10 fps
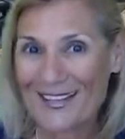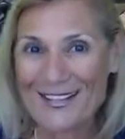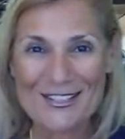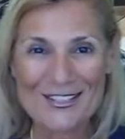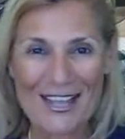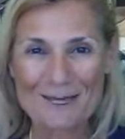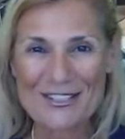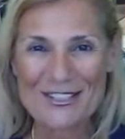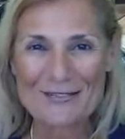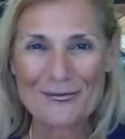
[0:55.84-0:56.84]
at
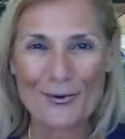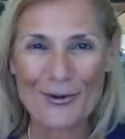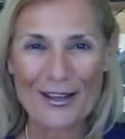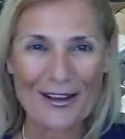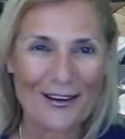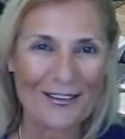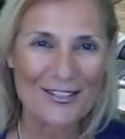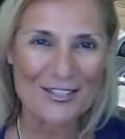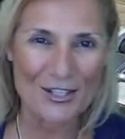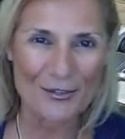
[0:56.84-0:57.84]
Simonson Foreign
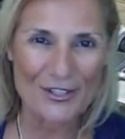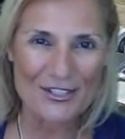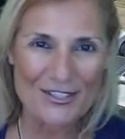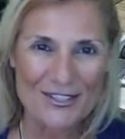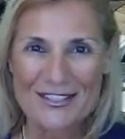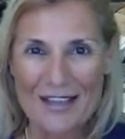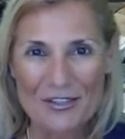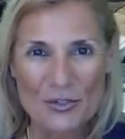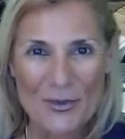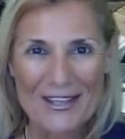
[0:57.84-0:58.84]
Car Service,
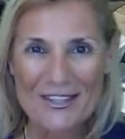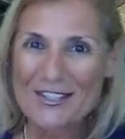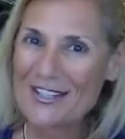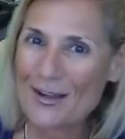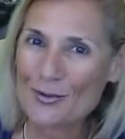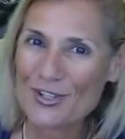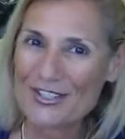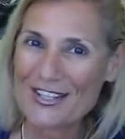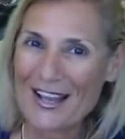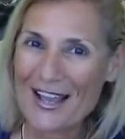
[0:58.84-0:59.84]
720 South
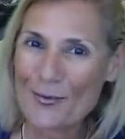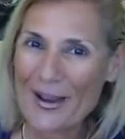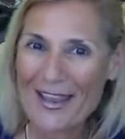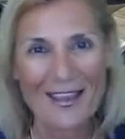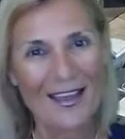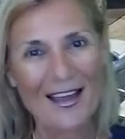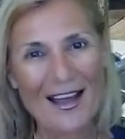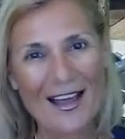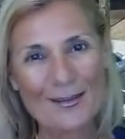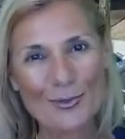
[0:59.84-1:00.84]
Dixie Highway,
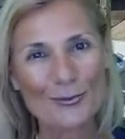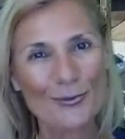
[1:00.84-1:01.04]
Hollywood,